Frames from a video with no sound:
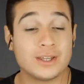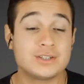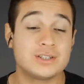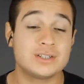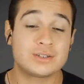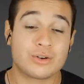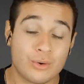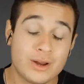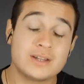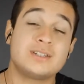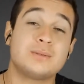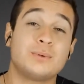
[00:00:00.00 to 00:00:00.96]
That shit's
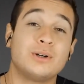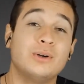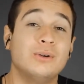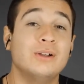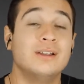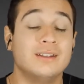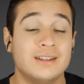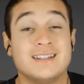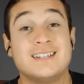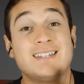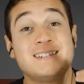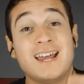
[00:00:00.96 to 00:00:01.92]
crazy, bro.
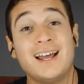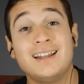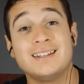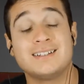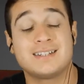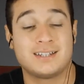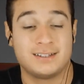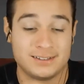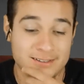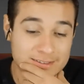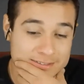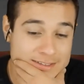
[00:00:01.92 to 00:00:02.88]
Talent.